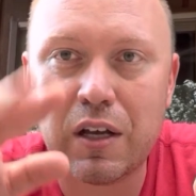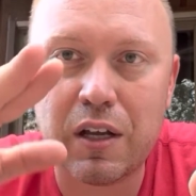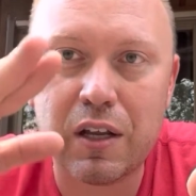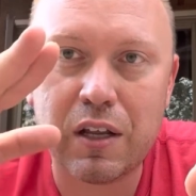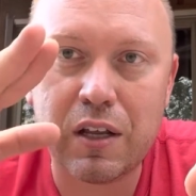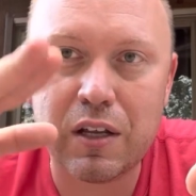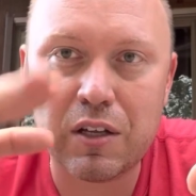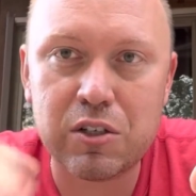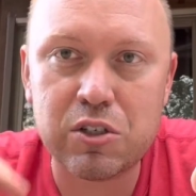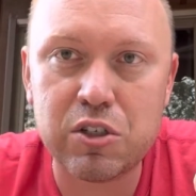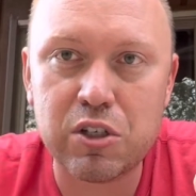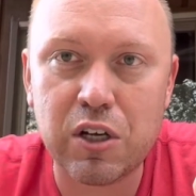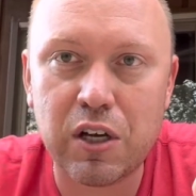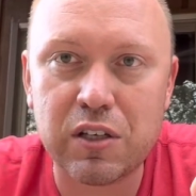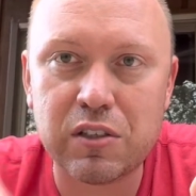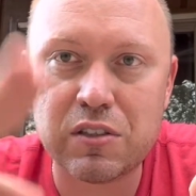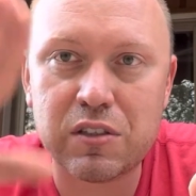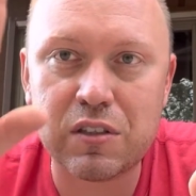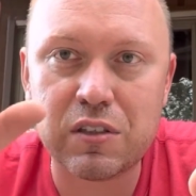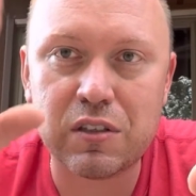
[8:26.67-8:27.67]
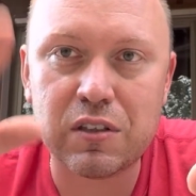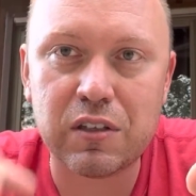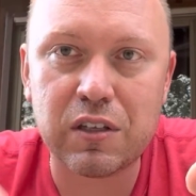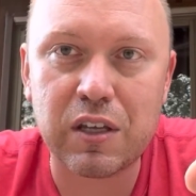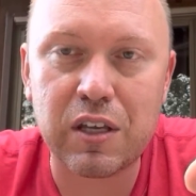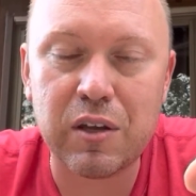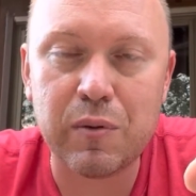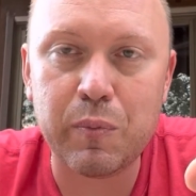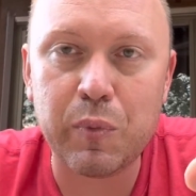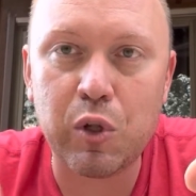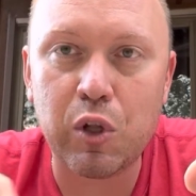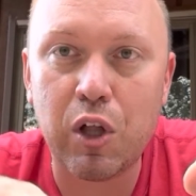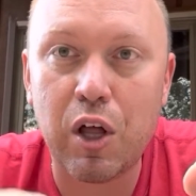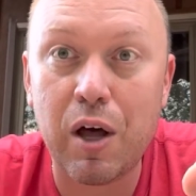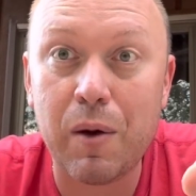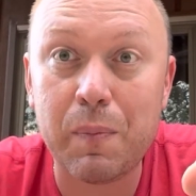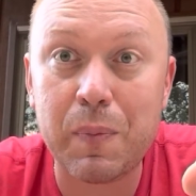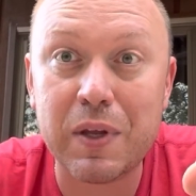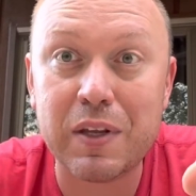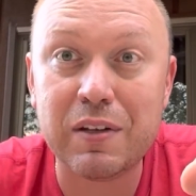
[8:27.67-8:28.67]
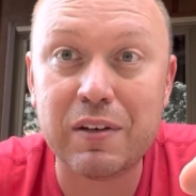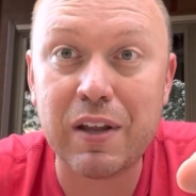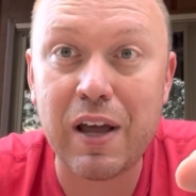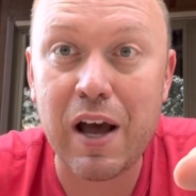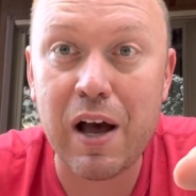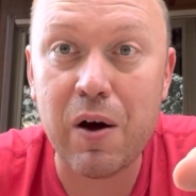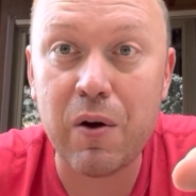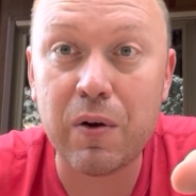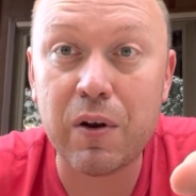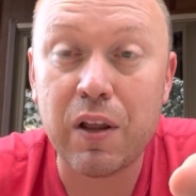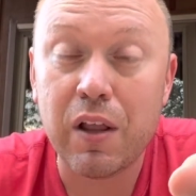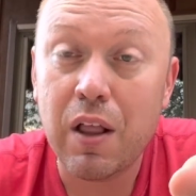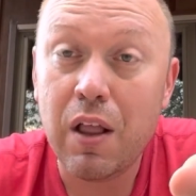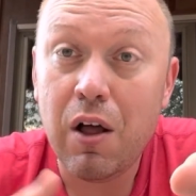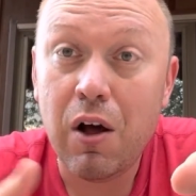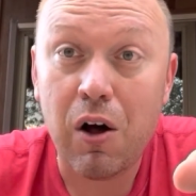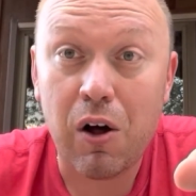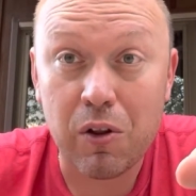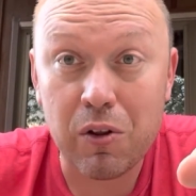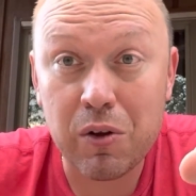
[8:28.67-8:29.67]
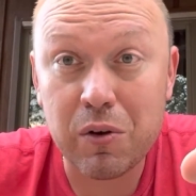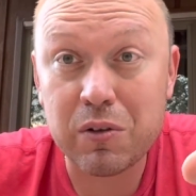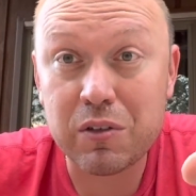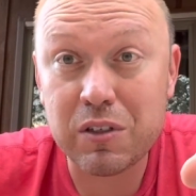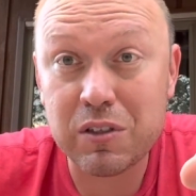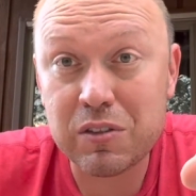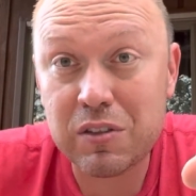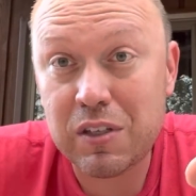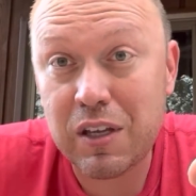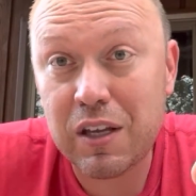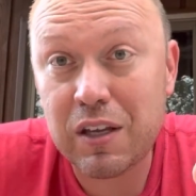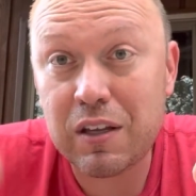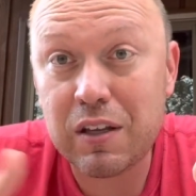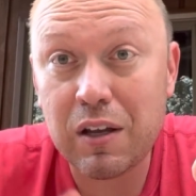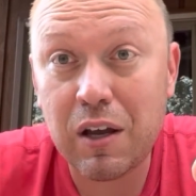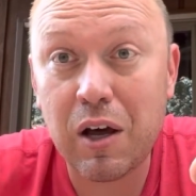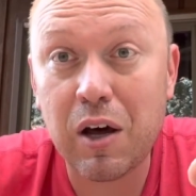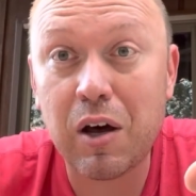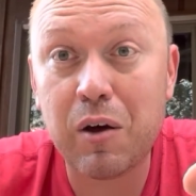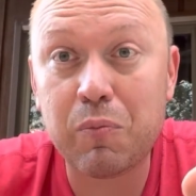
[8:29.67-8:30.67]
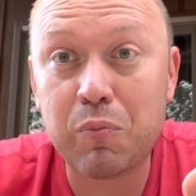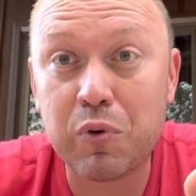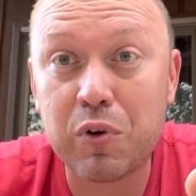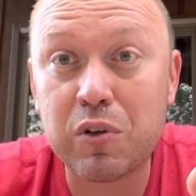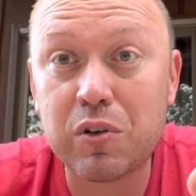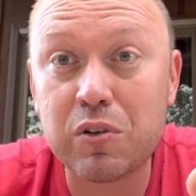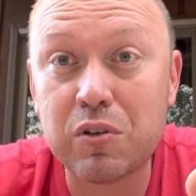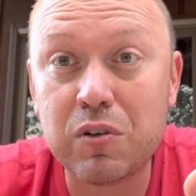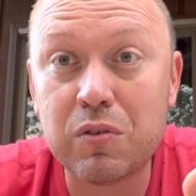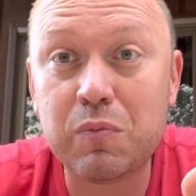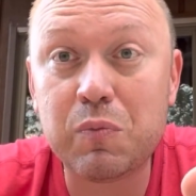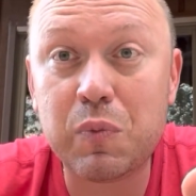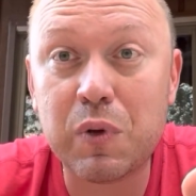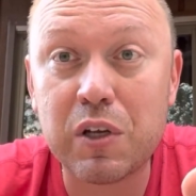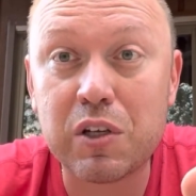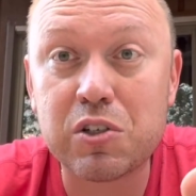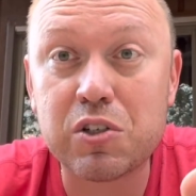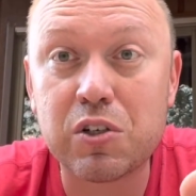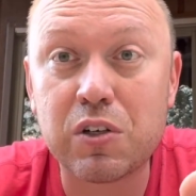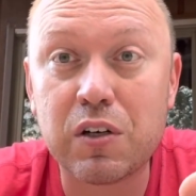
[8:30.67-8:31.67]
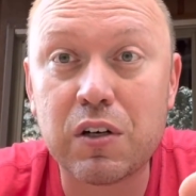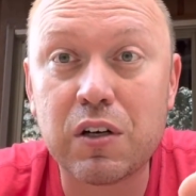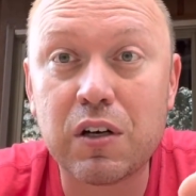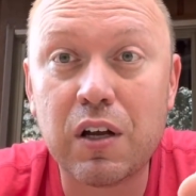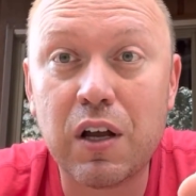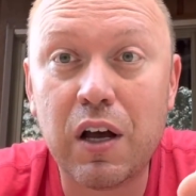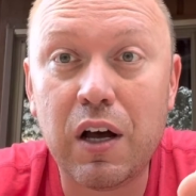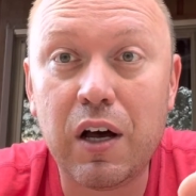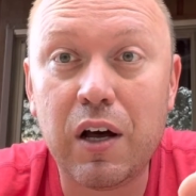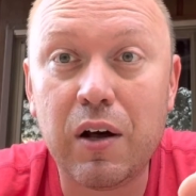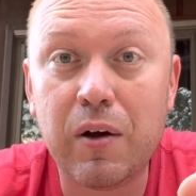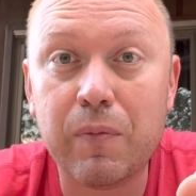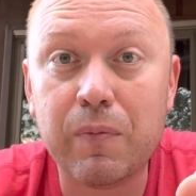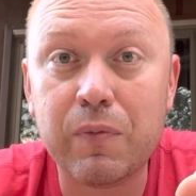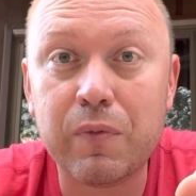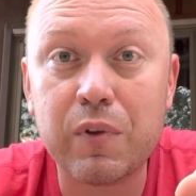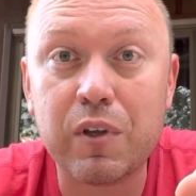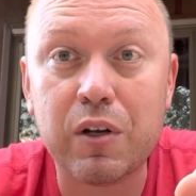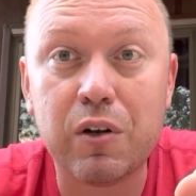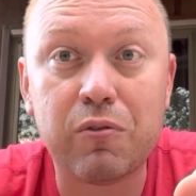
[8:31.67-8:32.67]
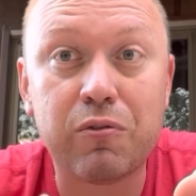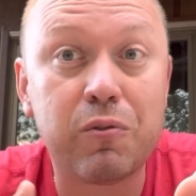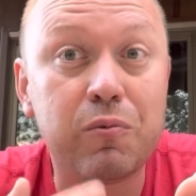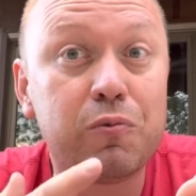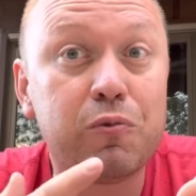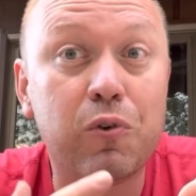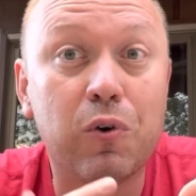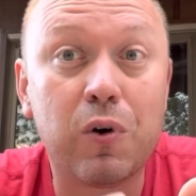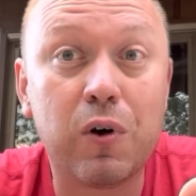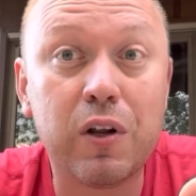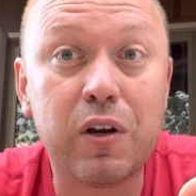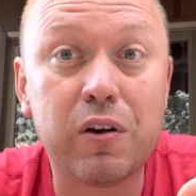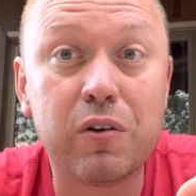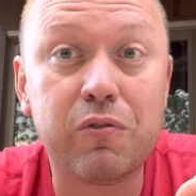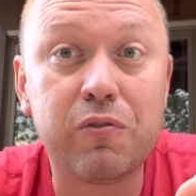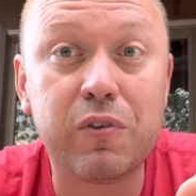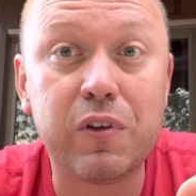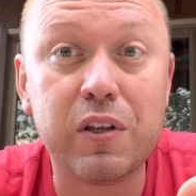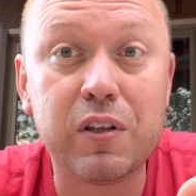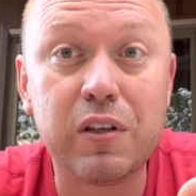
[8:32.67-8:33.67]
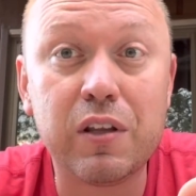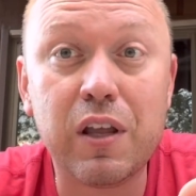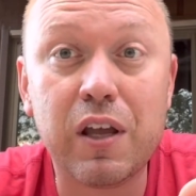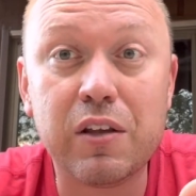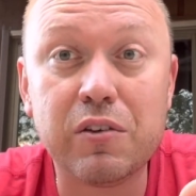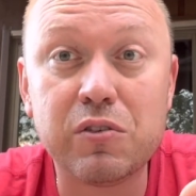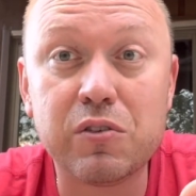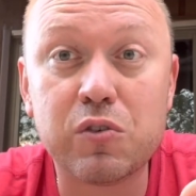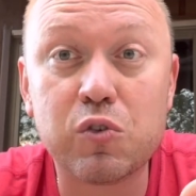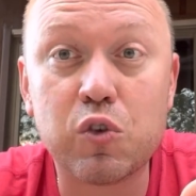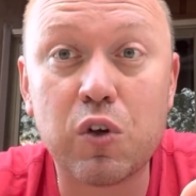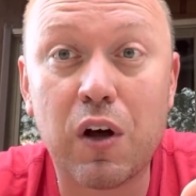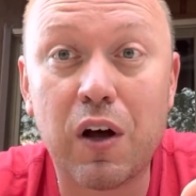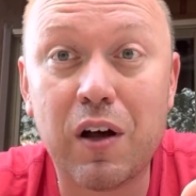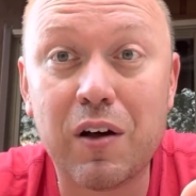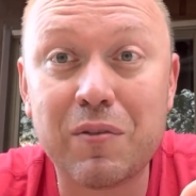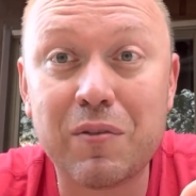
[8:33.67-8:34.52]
adjust the gimbal up and down, although it does take a pretty good picture from 400 feet, as you saw.